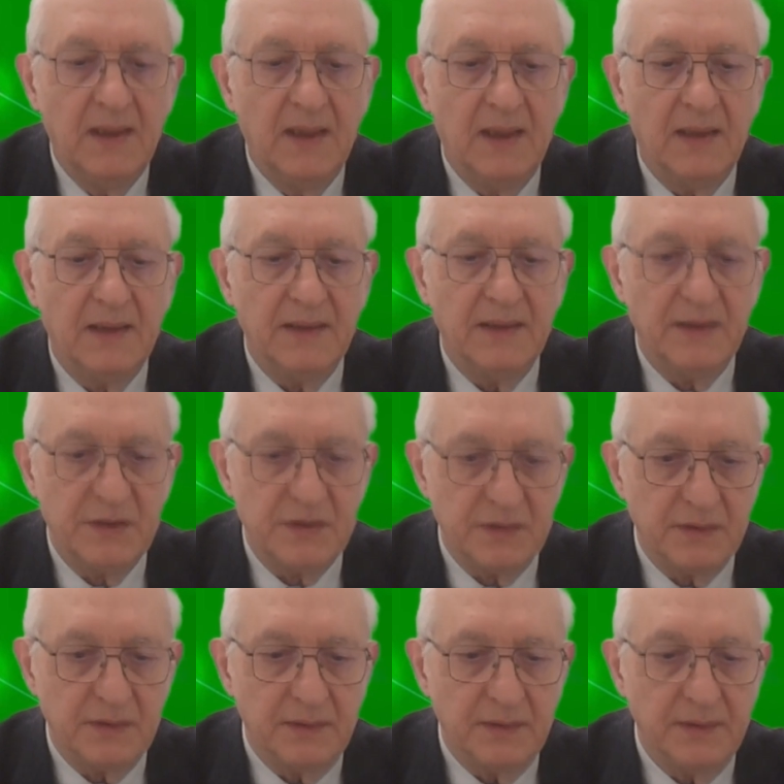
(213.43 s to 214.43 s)

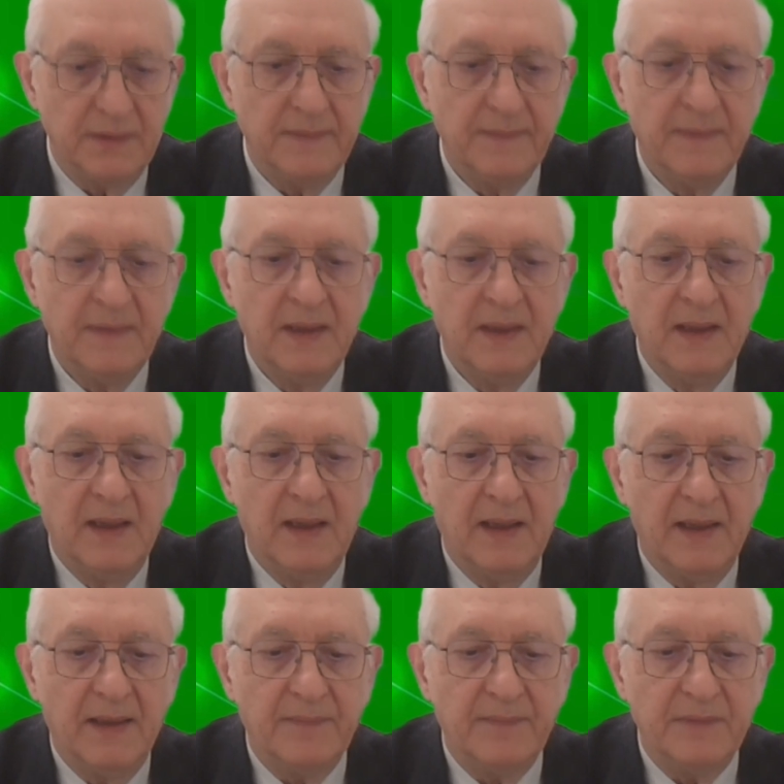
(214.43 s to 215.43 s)
Additionally,
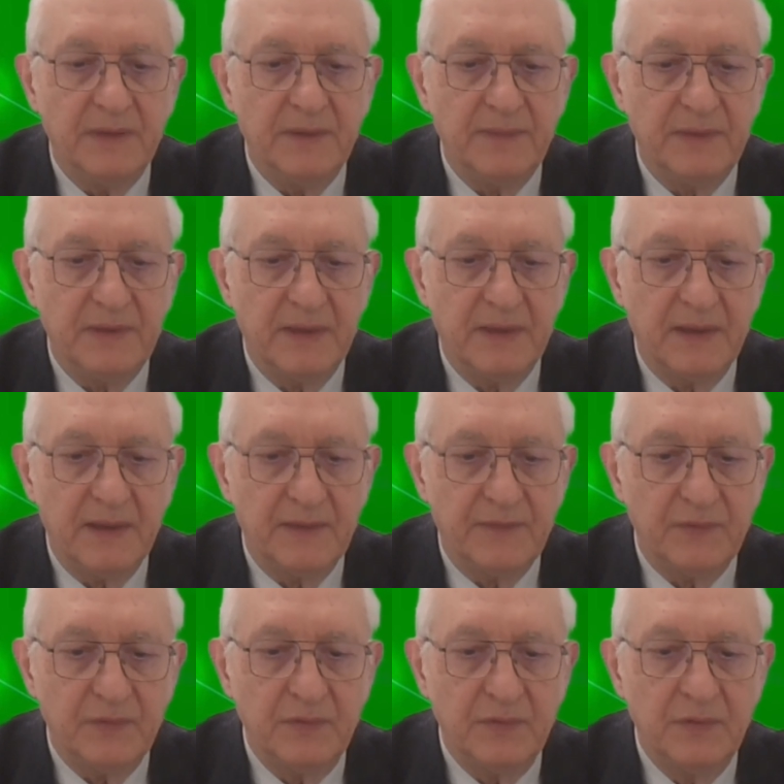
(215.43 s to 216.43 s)
I am deeply
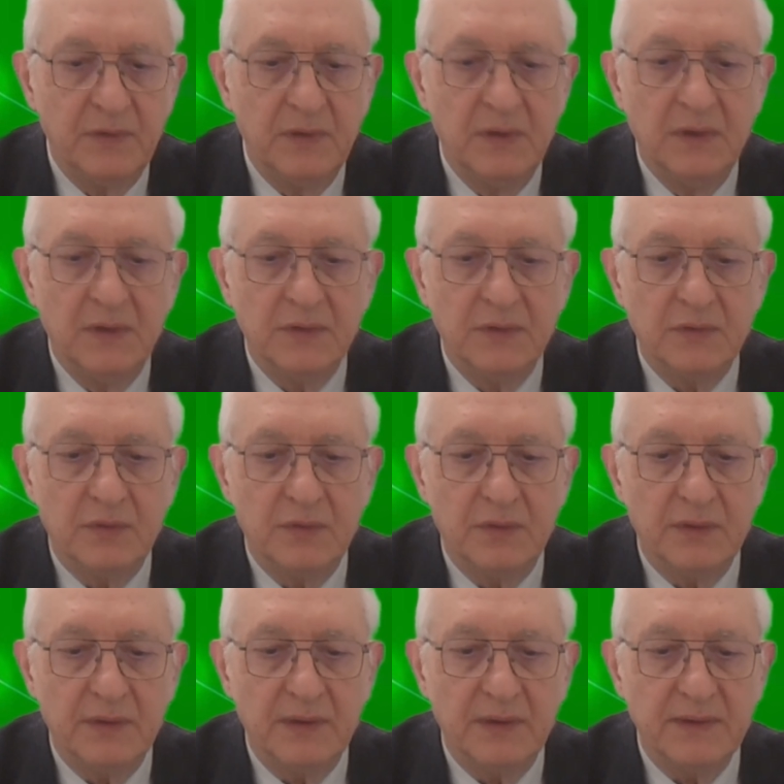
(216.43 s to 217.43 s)
grateful to
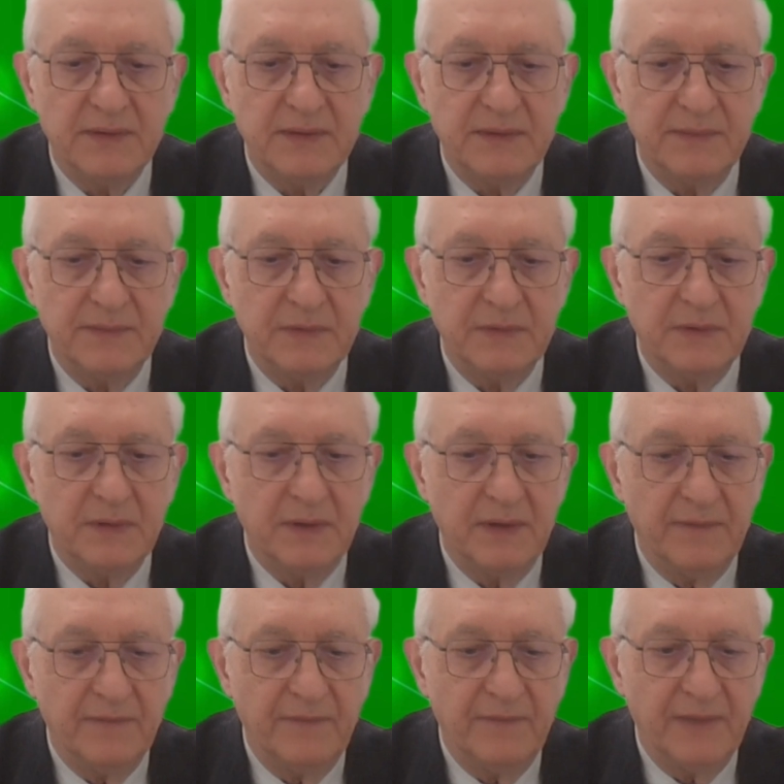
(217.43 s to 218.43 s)
our esteemed
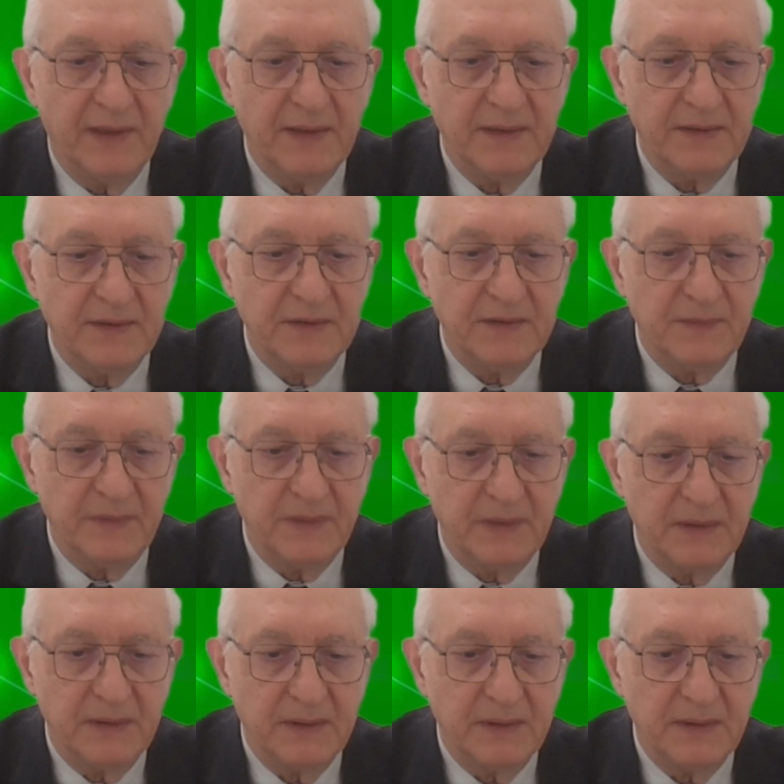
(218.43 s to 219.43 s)
invited
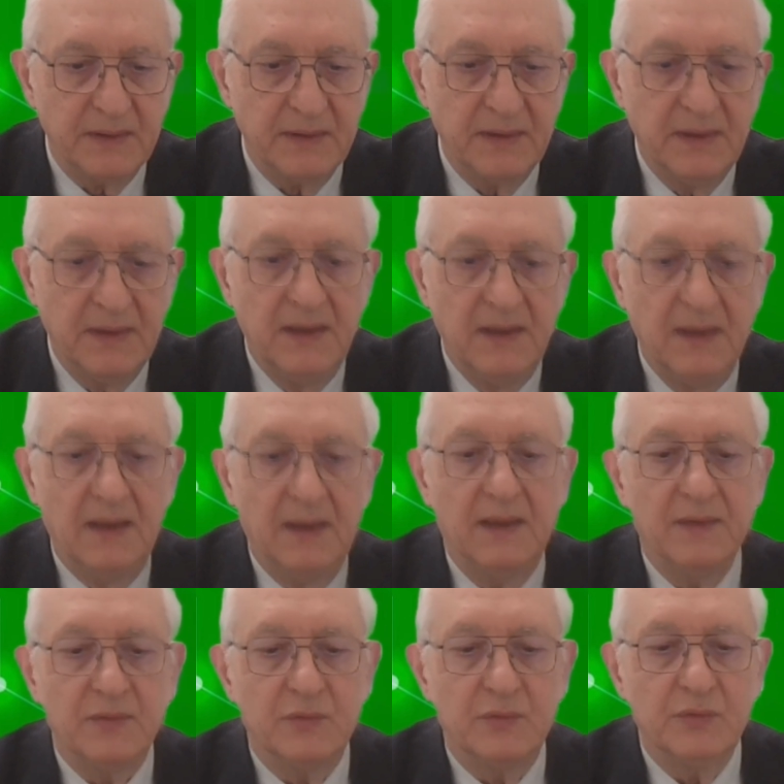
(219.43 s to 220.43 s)
speaker
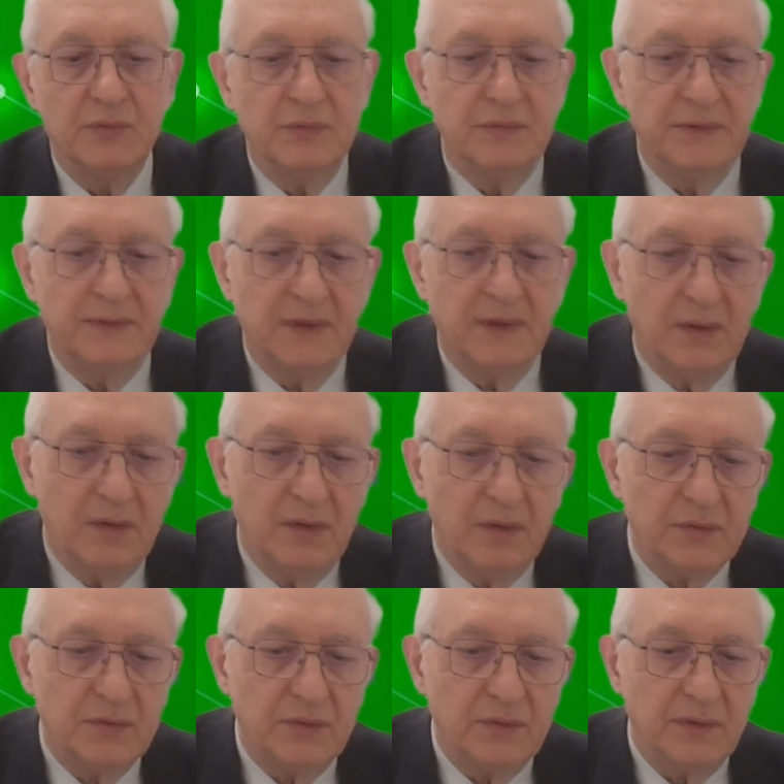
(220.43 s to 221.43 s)
and to the
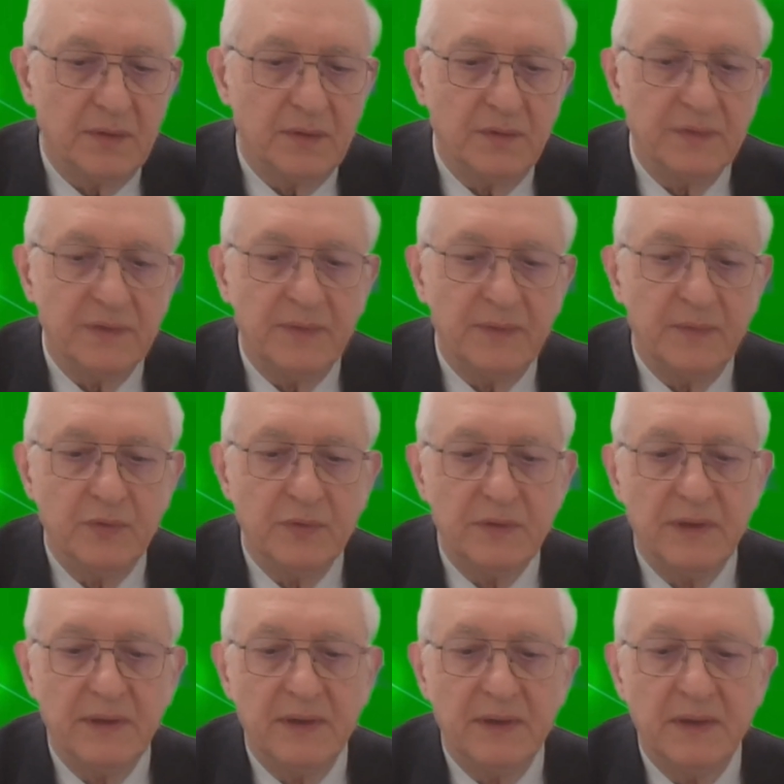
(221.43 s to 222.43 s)
author
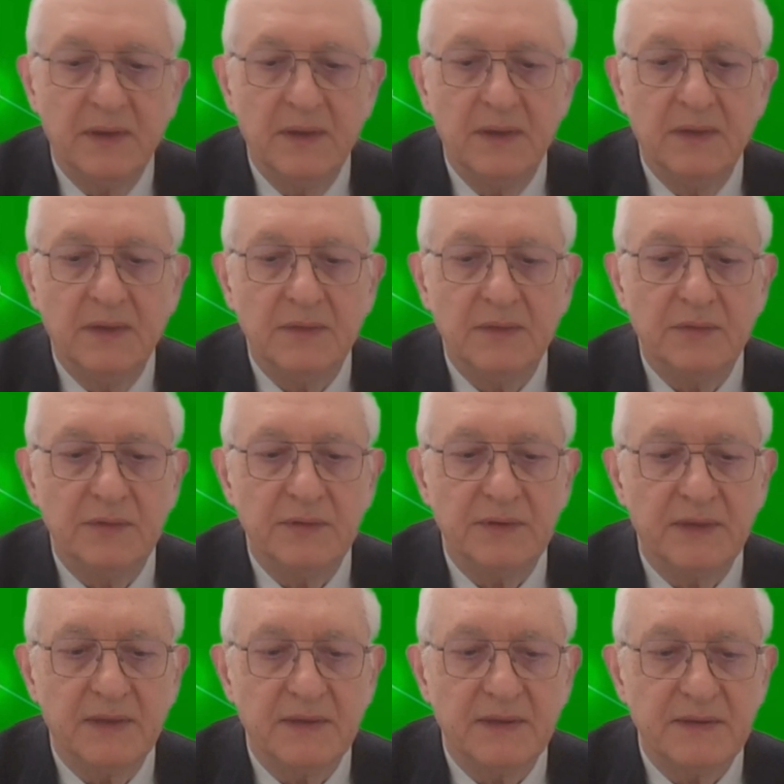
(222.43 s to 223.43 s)
contributing to
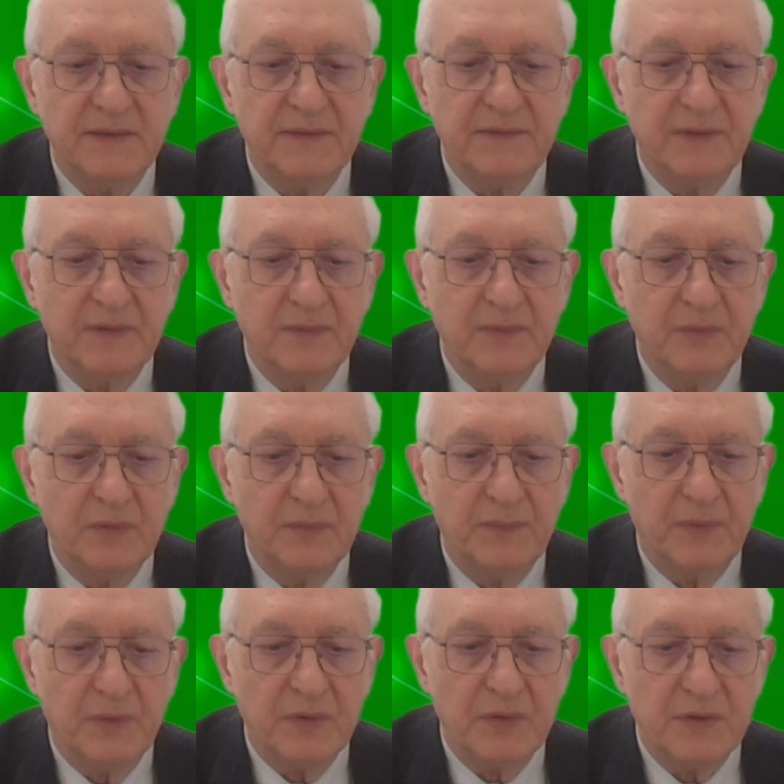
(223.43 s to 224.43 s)
the Elsevier book
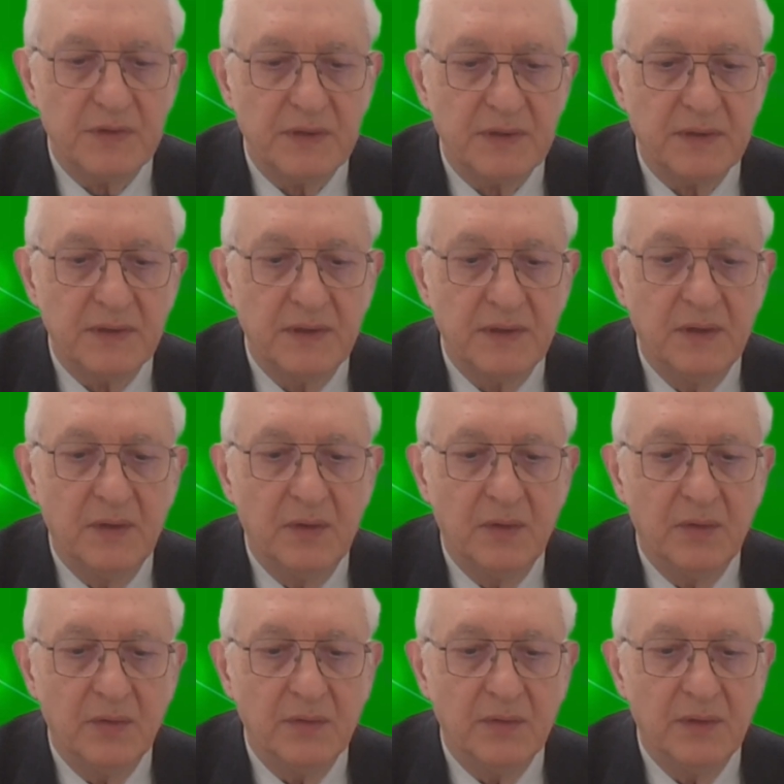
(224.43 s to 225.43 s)
project
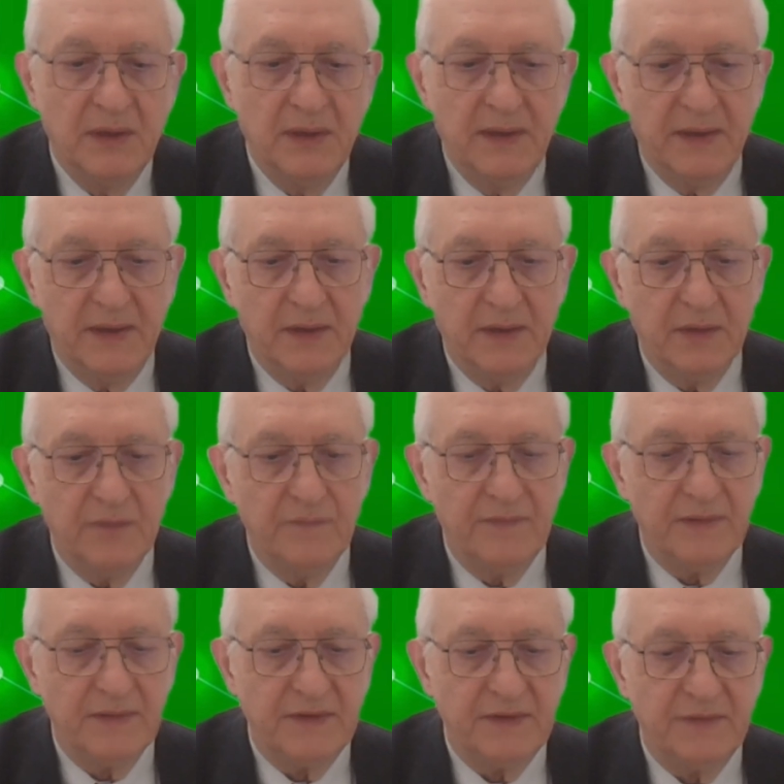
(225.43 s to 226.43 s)
on
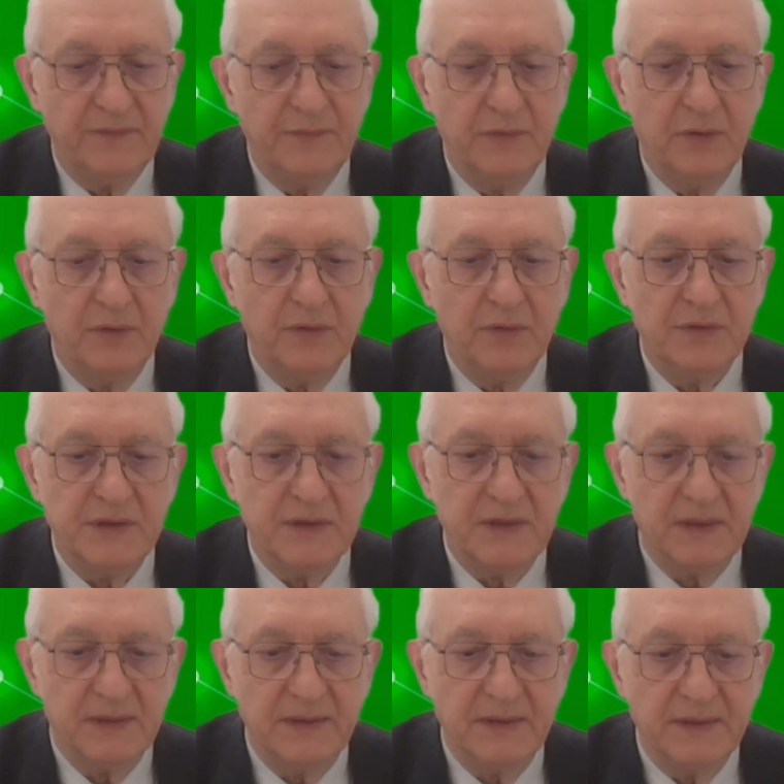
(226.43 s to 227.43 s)
innovative
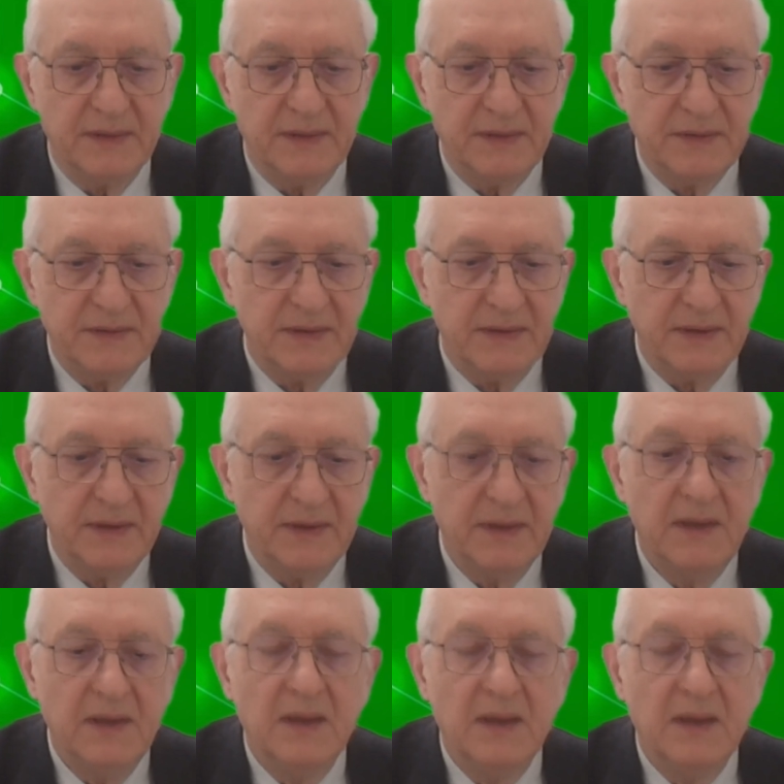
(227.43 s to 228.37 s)
biological dentistry,